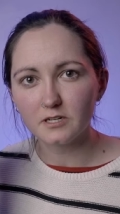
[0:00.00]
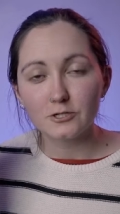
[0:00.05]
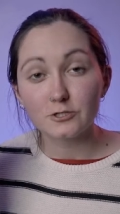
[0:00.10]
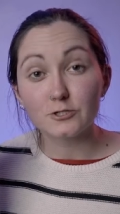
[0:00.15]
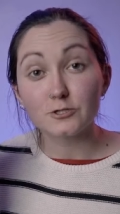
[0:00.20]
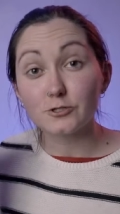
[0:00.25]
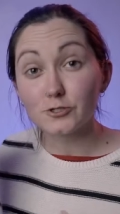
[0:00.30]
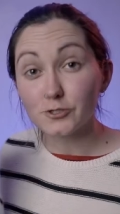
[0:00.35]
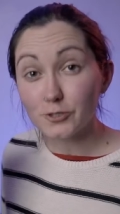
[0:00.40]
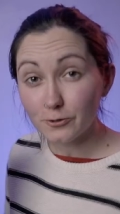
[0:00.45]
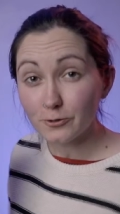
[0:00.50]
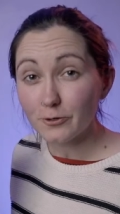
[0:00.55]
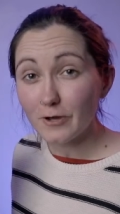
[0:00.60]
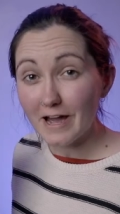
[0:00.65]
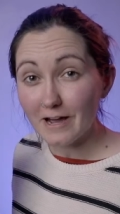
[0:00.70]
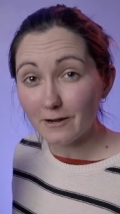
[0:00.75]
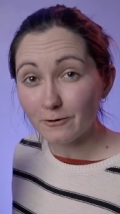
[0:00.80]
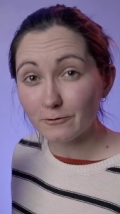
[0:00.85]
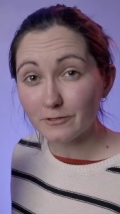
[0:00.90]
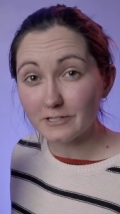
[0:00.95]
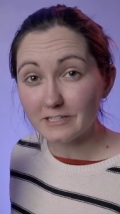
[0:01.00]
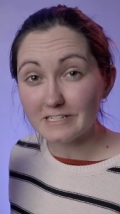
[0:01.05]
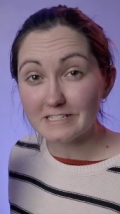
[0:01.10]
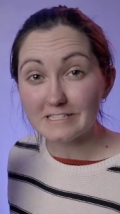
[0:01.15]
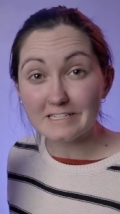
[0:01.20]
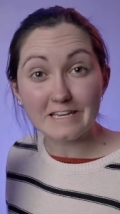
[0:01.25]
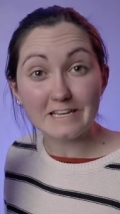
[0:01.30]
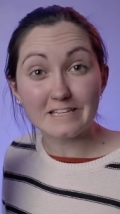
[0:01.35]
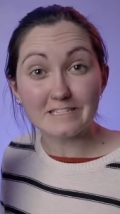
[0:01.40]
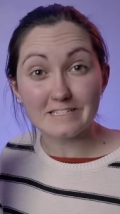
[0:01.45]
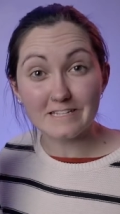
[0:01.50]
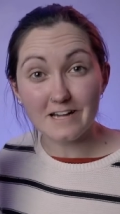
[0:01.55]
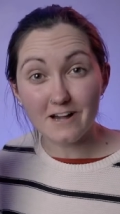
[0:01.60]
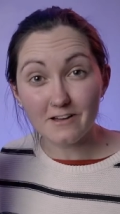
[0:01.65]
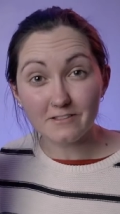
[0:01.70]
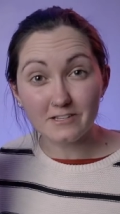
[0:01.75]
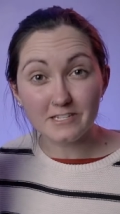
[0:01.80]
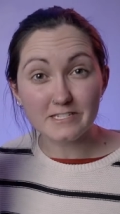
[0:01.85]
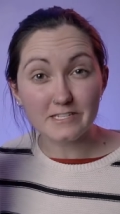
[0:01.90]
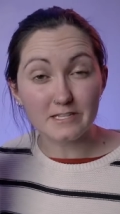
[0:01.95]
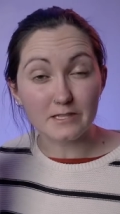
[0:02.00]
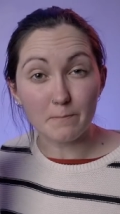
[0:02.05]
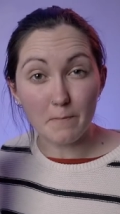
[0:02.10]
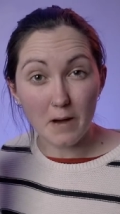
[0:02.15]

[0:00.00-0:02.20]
To show you how good it is against others in the